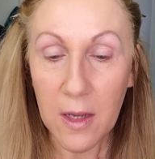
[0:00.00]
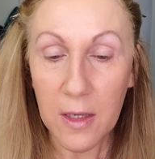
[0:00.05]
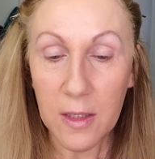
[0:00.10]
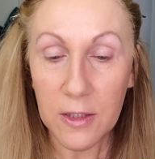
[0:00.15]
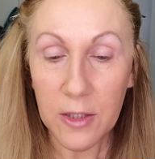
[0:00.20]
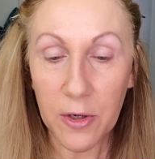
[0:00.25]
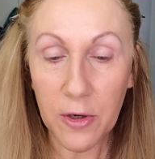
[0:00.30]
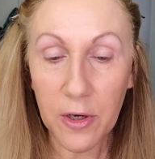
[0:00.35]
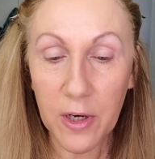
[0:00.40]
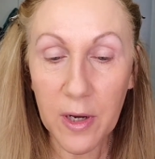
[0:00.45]

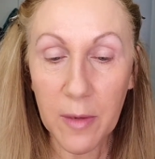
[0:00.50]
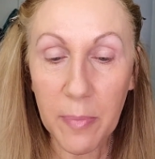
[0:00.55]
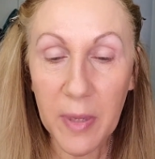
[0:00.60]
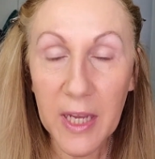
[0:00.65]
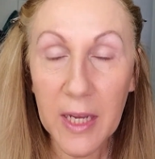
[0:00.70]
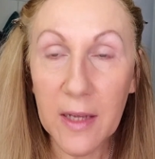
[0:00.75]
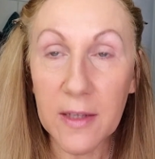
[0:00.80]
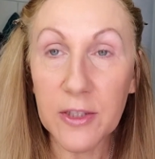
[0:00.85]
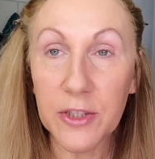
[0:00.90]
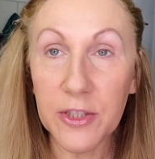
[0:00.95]
So you're going to pick
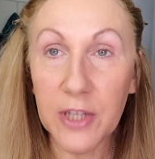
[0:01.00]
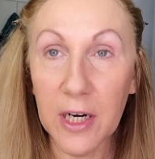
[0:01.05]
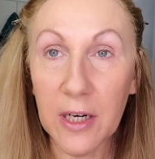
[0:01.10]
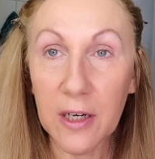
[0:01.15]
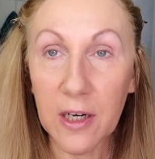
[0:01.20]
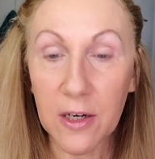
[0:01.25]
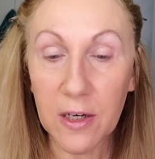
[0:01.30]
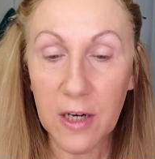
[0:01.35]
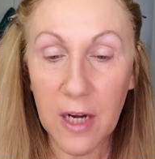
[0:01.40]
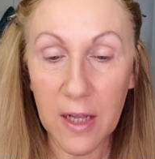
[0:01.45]
a
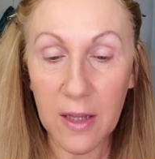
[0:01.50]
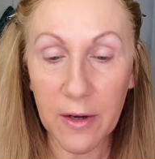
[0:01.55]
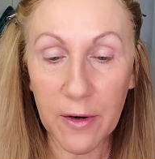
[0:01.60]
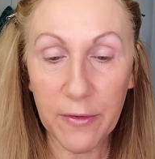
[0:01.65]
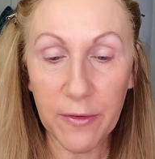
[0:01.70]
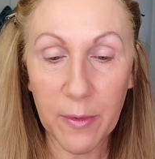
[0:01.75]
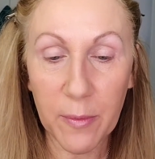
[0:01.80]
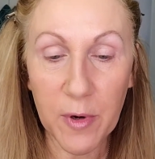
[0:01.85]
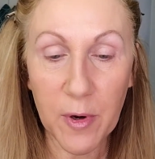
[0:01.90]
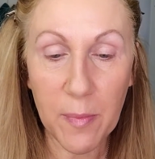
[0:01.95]
darker color
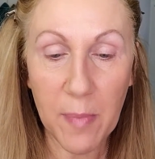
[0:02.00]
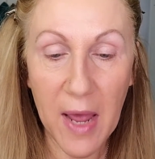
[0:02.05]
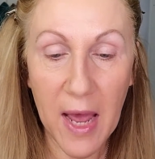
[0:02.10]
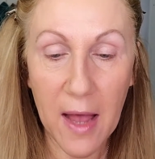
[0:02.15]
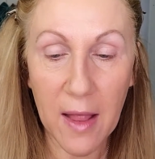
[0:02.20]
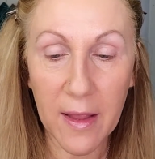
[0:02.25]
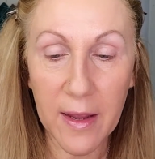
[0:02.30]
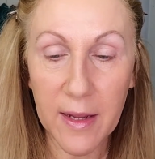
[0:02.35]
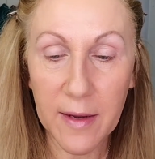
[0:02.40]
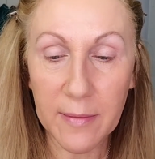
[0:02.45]
from your
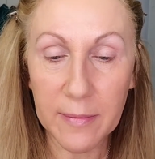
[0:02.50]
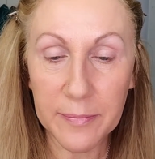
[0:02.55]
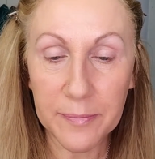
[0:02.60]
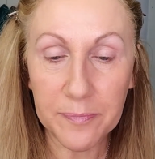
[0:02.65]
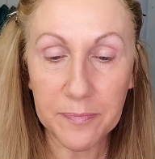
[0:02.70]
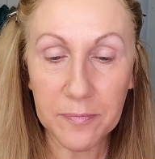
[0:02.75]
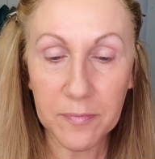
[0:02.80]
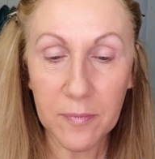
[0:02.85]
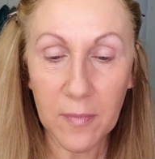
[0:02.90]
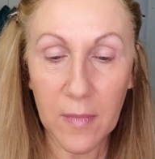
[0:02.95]
palette.
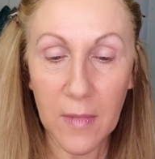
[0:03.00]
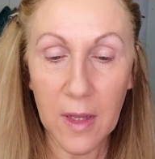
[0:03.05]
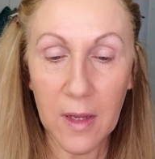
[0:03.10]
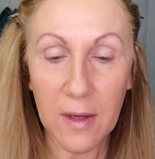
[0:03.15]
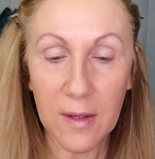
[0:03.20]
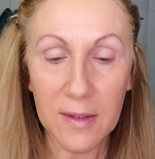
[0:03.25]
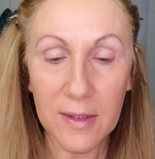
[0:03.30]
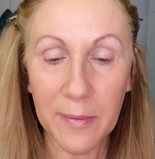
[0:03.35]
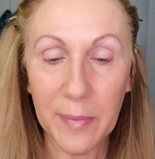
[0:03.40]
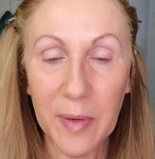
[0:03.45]

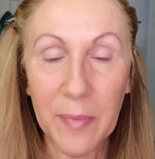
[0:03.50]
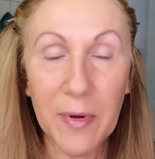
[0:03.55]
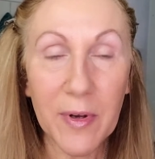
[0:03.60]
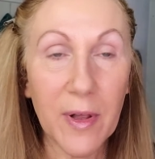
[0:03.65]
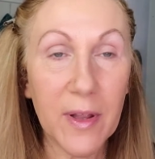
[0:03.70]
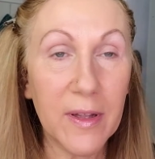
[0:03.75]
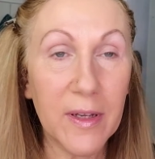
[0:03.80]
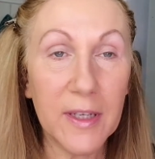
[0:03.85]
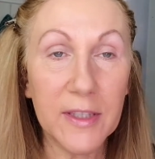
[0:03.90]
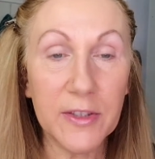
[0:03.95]
Some people
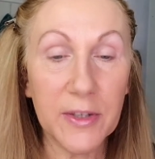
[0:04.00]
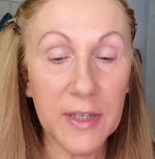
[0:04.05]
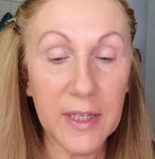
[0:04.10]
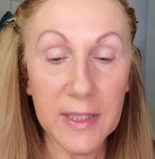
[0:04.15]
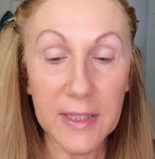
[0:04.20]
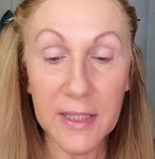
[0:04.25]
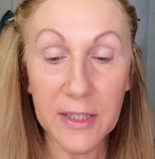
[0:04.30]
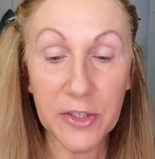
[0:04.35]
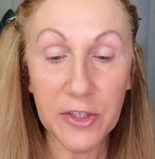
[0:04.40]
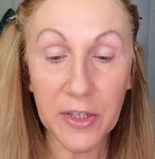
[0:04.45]
call it a
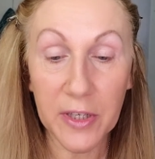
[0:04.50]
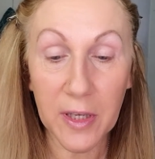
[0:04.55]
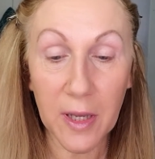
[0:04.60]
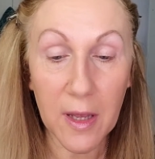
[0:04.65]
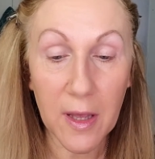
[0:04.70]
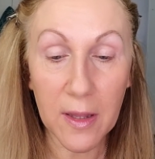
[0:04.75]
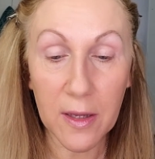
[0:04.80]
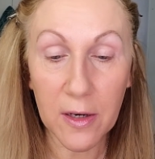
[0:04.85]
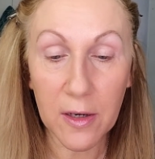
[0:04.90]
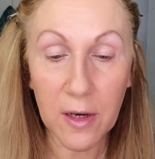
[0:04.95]
transition
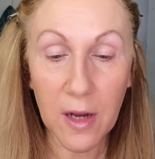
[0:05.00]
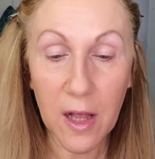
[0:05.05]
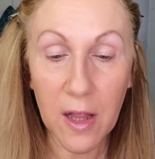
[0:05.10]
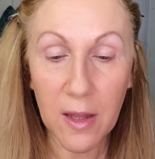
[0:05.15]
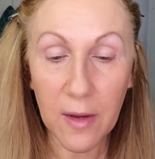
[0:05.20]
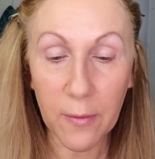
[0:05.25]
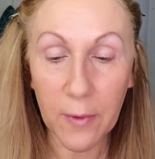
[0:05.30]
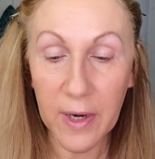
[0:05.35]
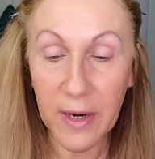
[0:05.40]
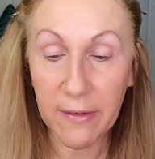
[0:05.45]
color. Call
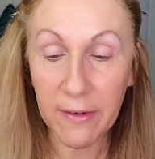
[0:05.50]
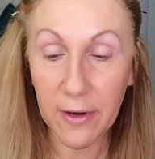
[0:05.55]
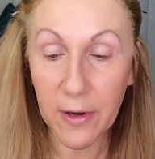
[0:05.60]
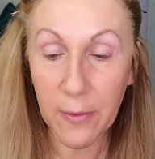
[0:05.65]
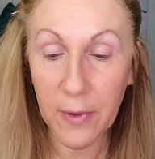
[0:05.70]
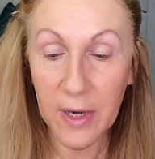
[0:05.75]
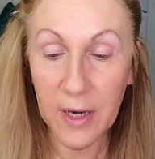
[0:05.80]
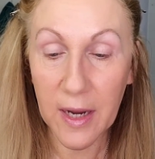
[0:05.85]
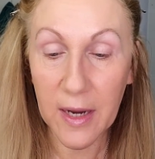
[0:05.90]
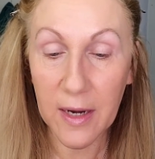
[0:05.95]
it whatever you
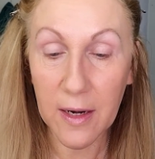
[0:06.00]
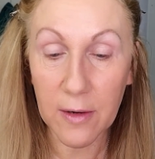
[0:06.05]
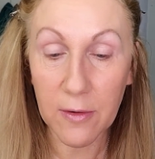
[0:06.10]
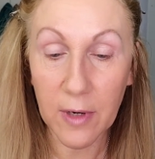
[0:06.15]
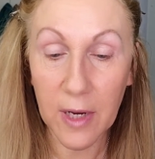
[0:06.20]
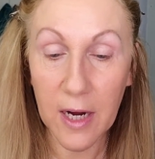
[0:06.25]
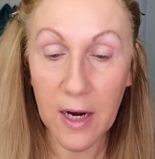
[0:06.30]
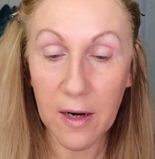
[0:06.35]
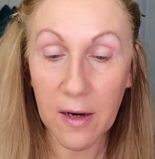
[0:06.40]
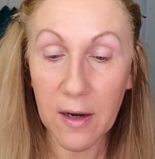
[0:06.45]
want. I don't
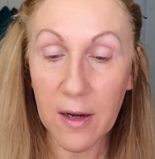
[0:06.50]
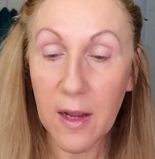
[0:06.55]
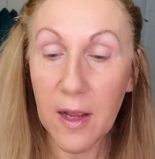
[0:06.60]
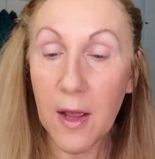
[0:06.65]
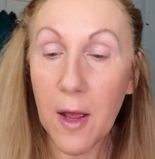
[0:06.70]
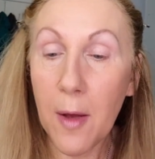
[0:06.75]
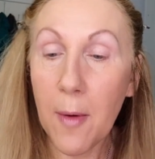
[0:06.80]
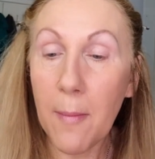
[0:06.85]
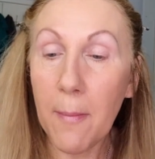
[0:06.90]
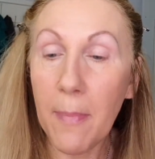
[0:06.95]
care.
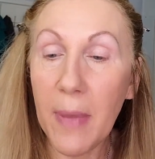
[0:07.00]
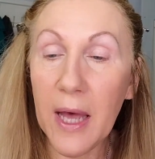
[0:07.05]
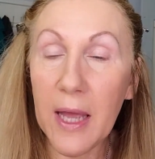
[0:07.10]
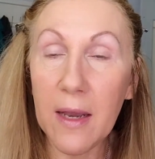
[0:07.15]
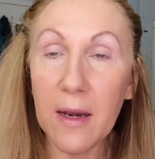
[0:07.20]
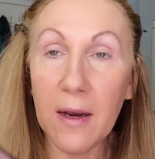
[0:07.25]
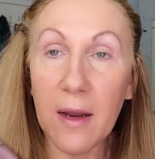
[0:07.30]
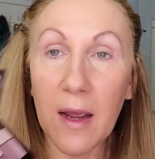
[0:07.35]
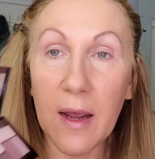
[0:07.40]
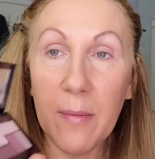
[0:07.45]
But
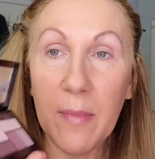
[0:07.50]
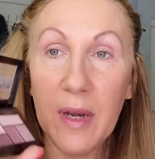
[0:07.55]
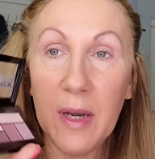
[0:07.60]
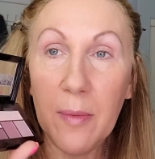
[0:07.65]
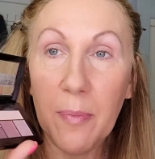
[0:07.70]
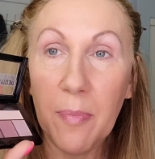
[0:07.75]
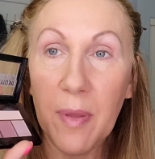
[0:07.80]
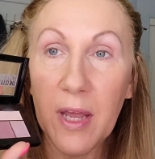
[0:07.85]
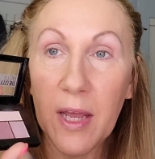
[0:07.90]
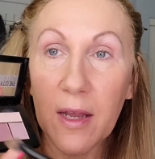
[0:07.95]
I'm going to
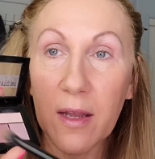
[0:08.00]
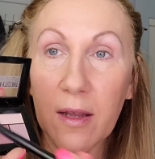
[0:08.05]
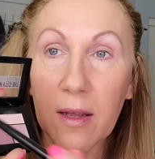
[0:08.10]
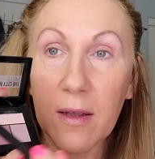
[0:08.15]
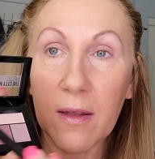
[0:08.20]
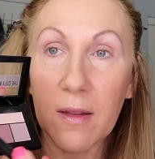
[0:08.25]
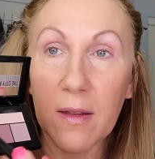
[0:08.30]
pick